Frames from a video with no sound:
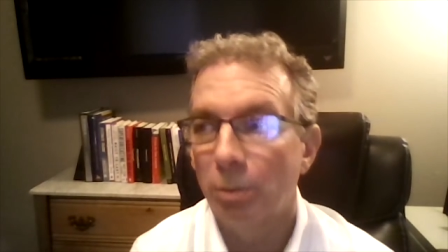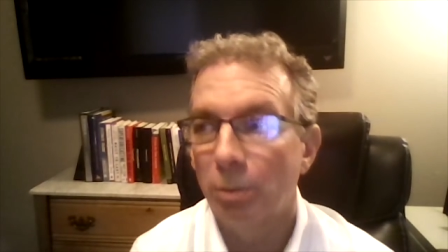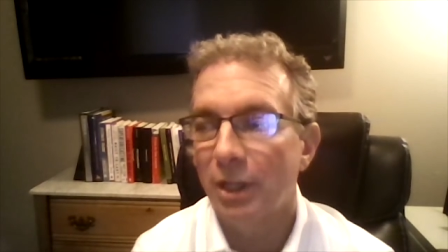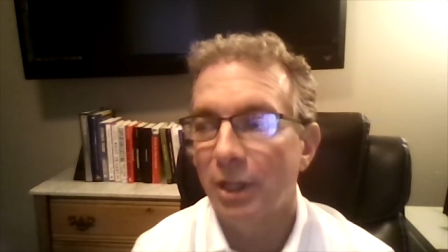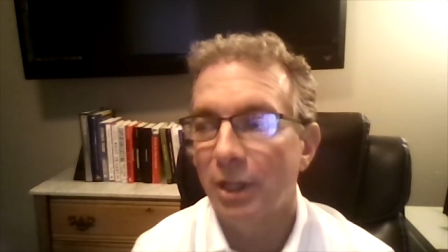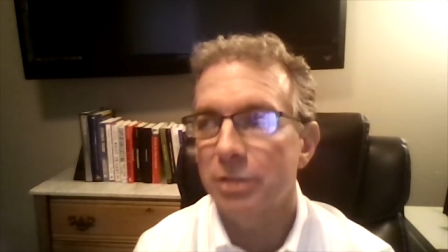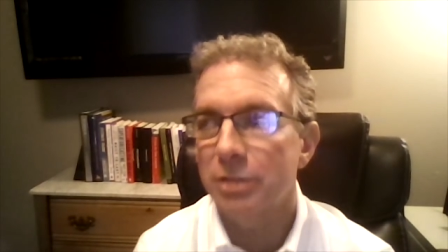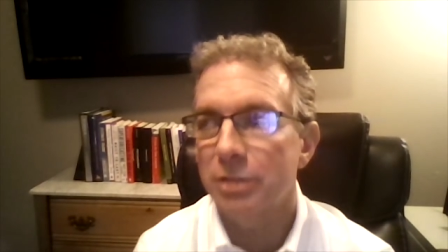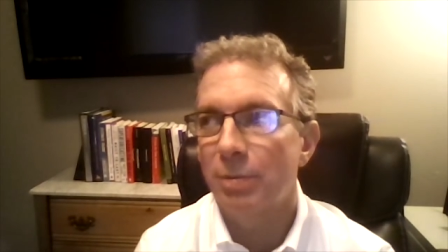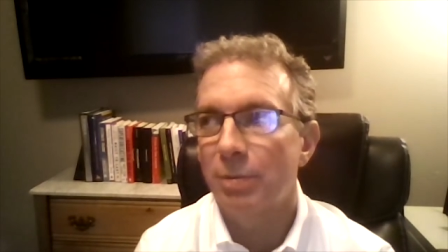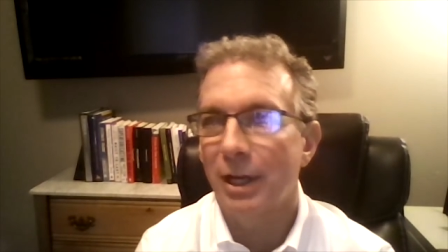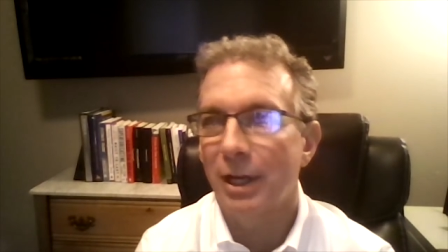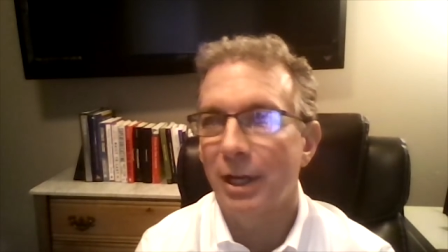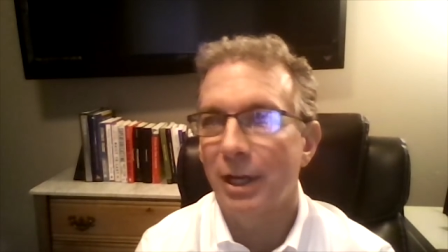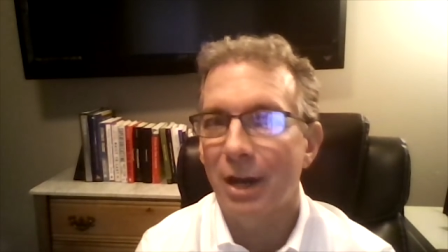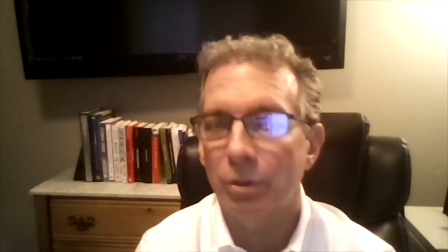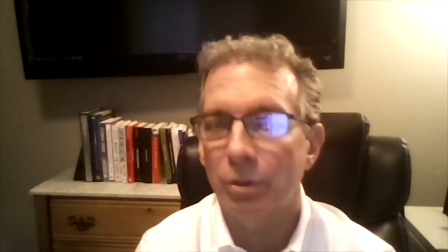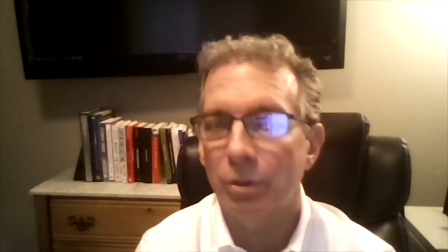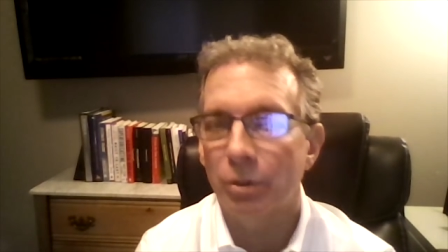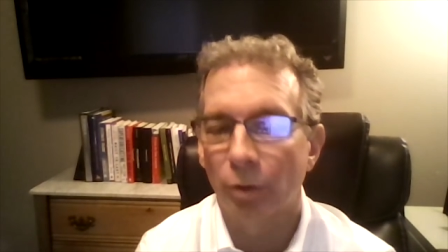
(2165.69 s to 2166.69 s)
plus my
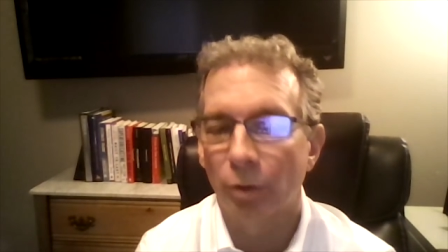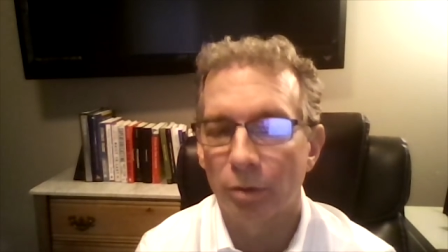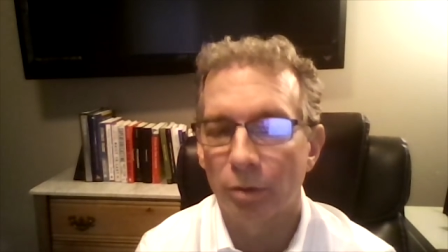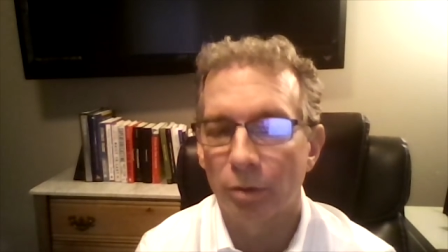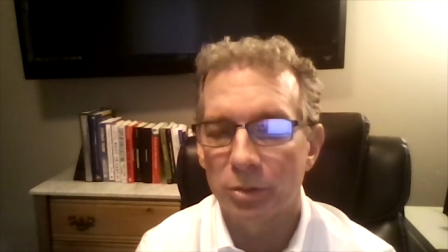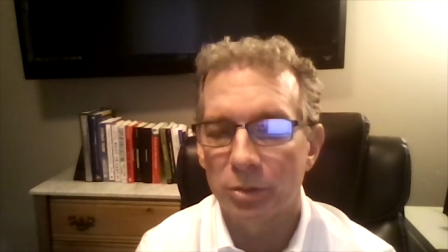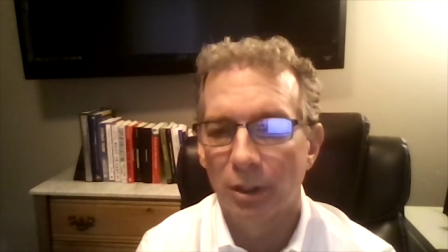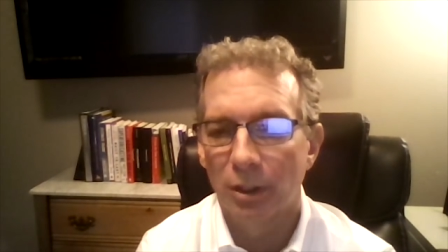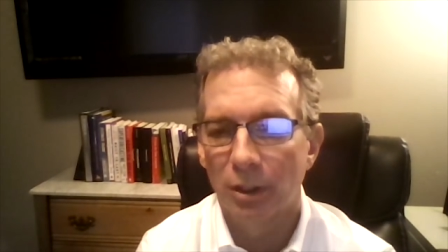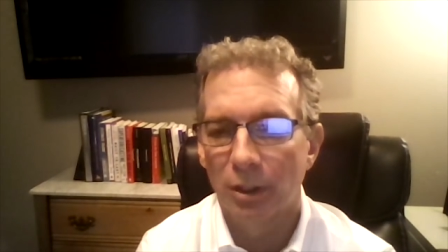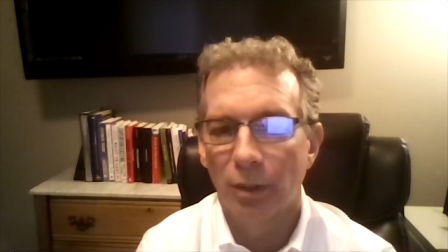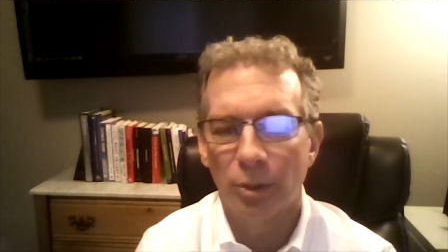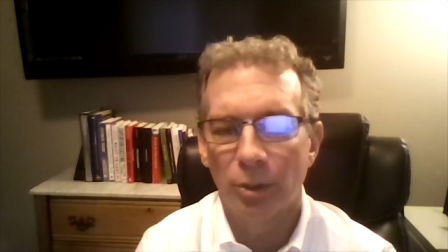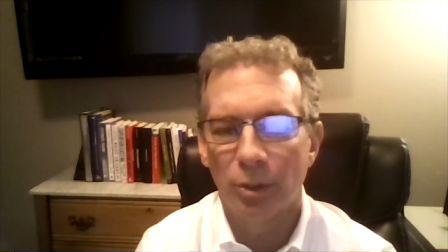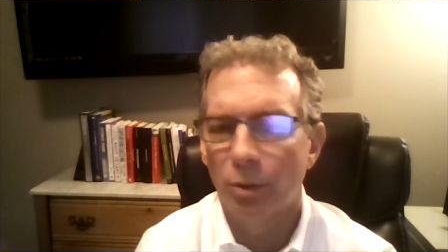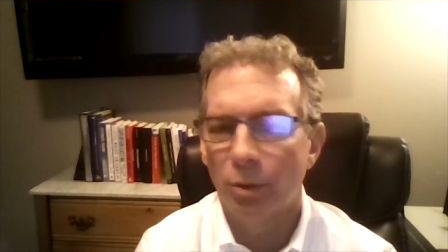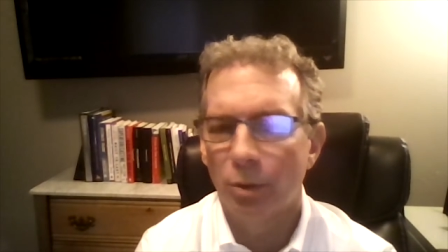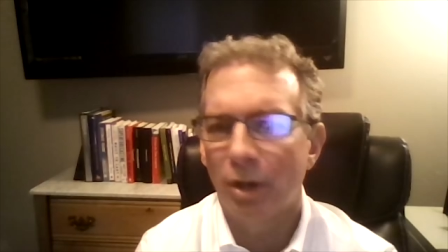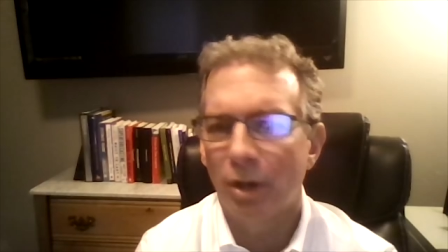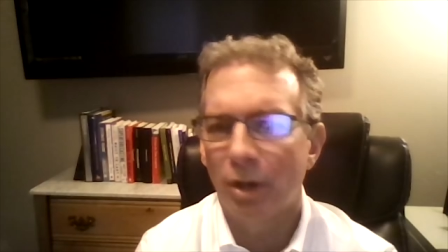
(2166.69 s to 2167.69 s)
algorithms. We
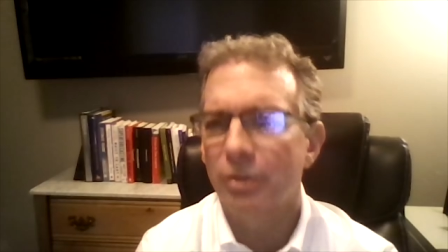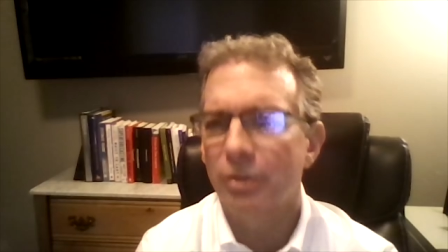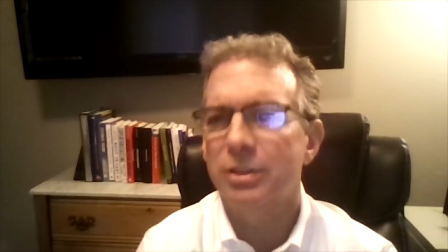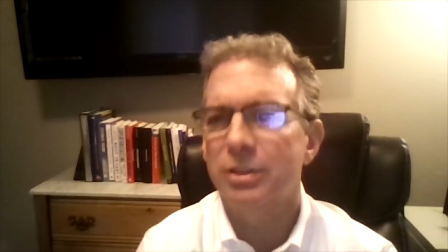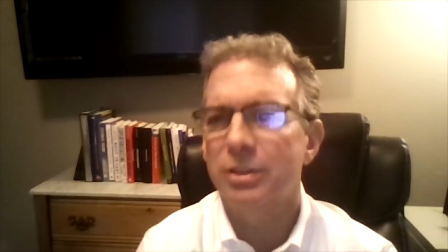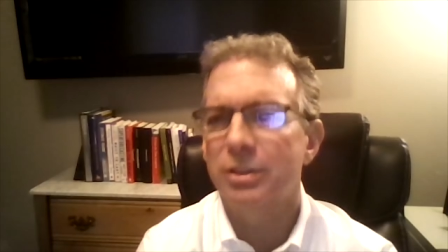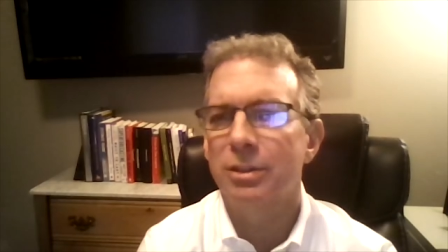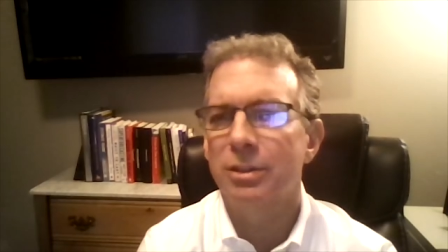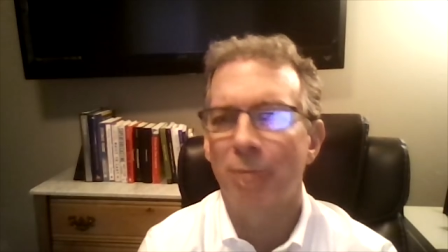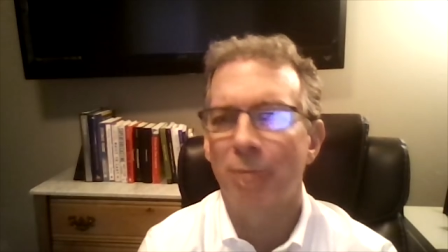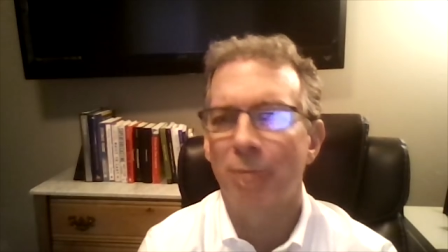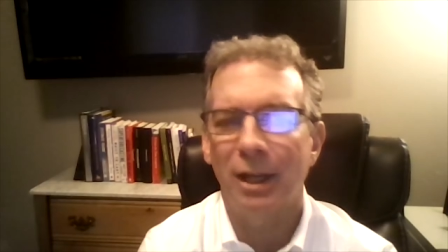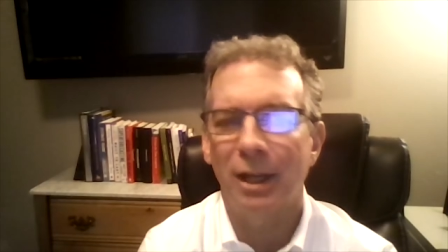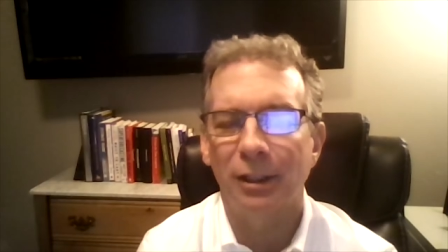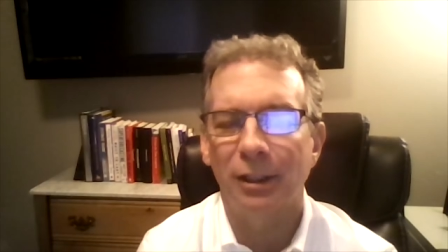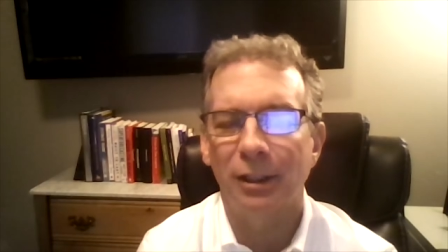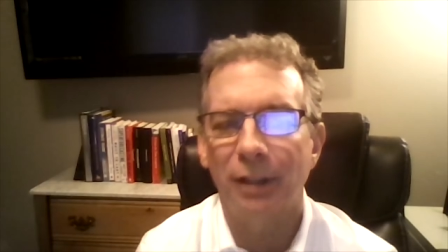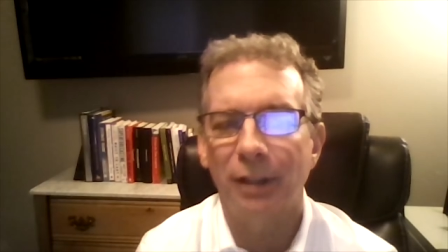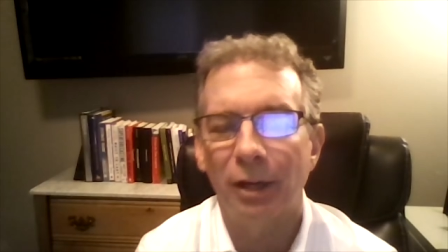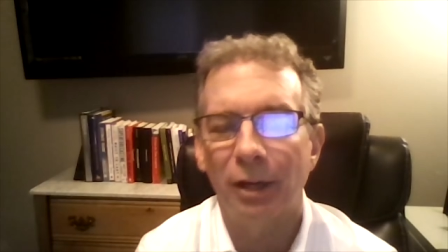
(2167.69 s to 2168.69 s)
do all of this
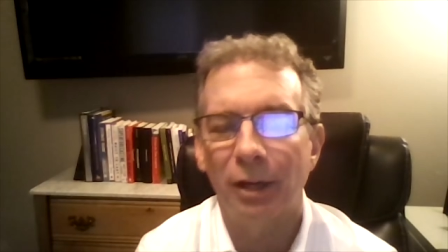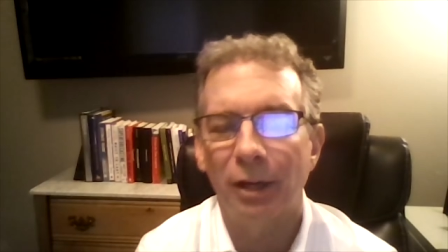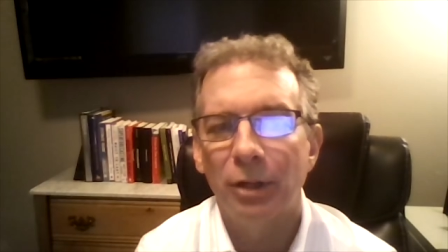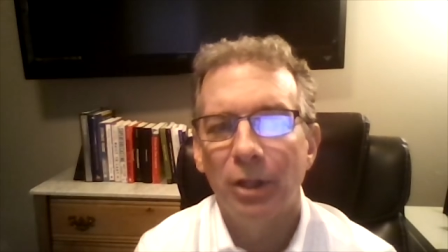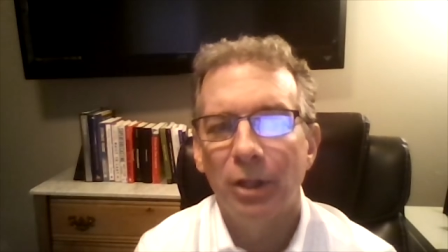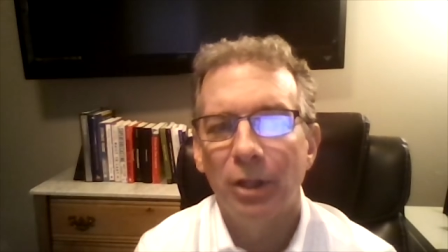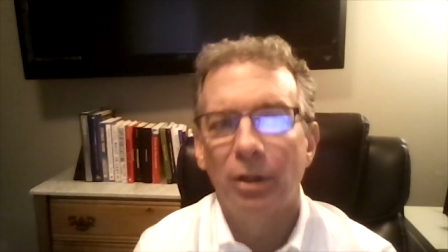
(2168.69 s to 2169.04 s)
systematically now.